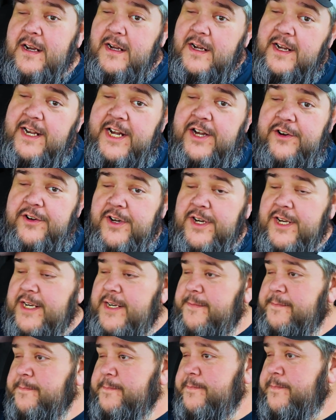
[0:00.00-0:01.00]

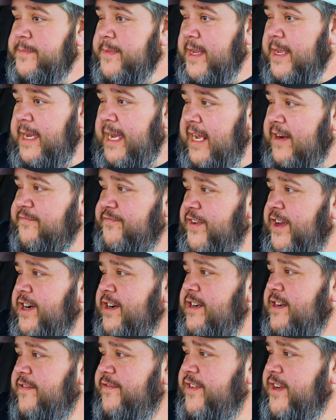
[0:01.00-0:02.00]
literally and
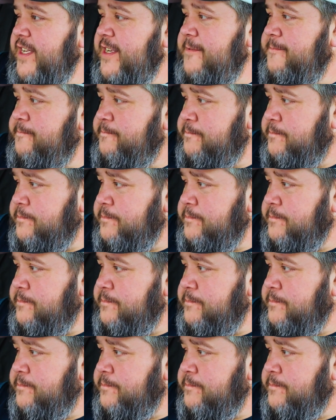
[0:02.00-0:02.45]
figuratively.